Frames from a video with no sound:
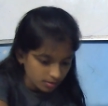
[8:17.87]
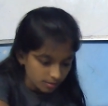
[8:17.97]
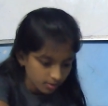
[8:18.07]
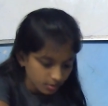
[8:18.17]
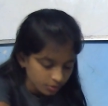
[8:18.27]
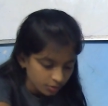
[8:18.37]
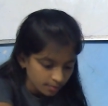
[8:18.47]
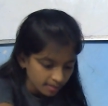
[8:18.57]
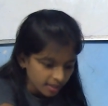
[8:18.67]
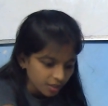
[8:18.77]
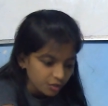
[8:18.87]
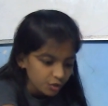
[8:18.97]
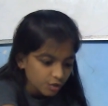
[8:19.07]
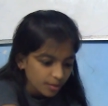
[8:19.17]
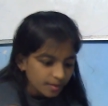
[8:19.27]
you'll make your chota
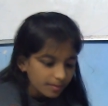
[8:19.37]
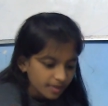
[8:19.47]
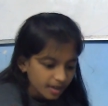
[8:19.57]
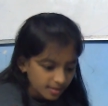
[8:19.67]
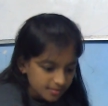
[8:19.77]
beam dance.